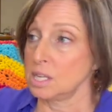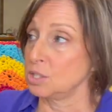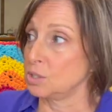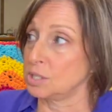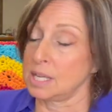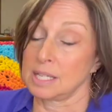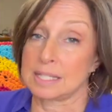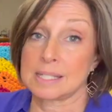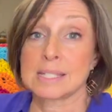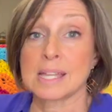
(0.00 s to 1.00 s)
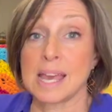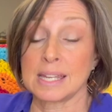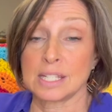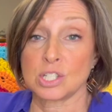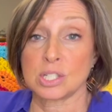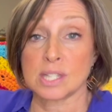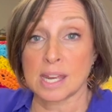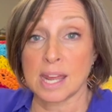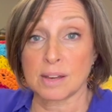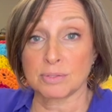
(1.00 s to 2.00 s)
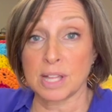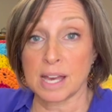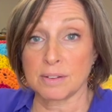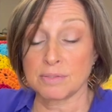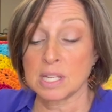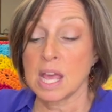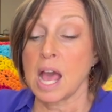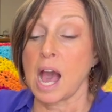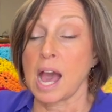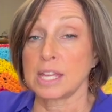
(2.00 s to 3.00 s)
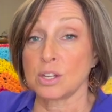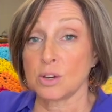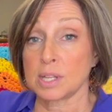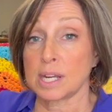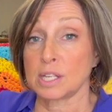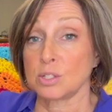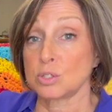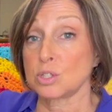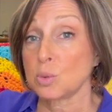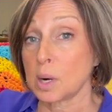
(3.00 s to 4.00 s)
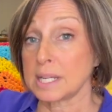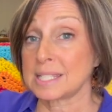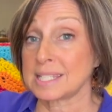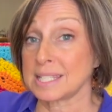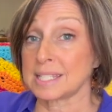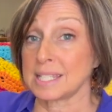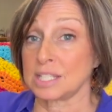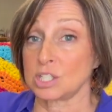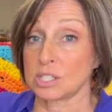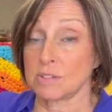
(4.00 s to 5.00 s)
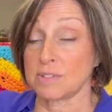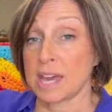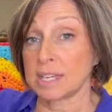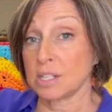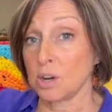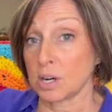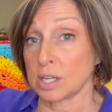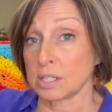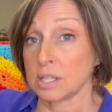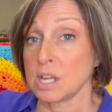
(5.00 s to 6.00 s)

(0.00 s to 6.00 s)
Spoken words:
So say it's 10 inches that I have left. I know that I used 26 inches of that yard.